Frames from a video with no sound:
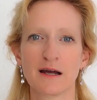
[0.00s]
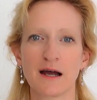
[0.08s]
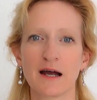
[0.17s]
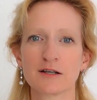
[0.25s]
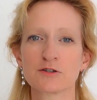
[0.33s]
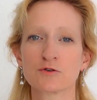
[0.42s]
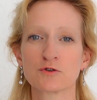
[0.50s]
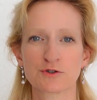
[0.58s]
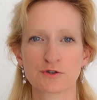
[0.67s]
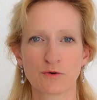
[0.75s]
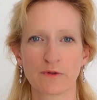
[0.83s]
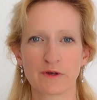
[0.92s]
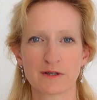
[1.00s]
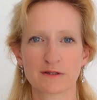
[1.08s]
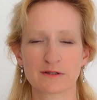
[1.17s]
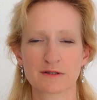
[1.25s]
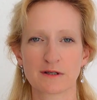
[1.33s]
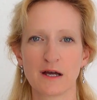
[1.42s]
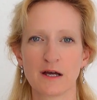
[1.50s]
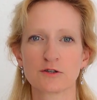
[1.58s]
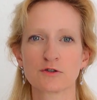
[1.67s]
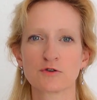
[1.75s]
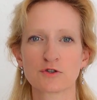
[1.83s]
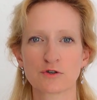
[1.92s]
and to show this,
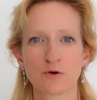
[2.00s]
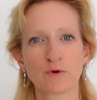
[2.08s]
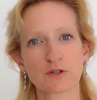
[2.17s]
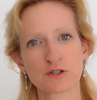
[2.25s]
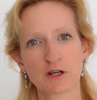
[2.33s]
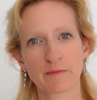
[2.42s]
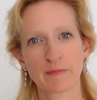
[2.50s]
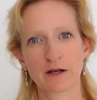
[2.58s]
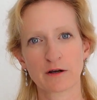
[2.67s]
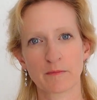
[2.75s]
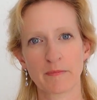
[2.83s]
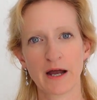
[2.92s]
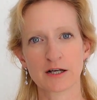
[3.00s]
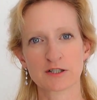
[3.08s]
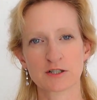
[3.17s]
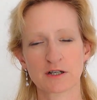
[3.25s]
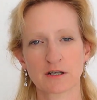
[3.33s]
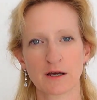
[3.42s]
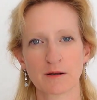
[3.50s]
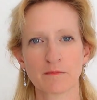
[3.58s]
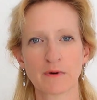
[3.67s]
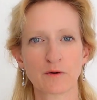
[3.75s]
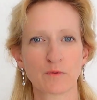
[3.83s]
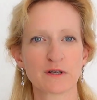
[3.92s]
to show and share my compassion and
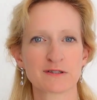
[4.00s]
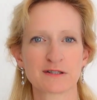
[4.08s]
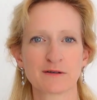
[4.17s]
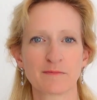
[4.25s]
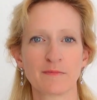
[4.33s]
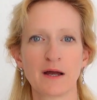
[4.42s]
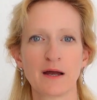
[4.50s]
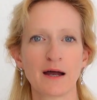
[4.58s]
my wisdom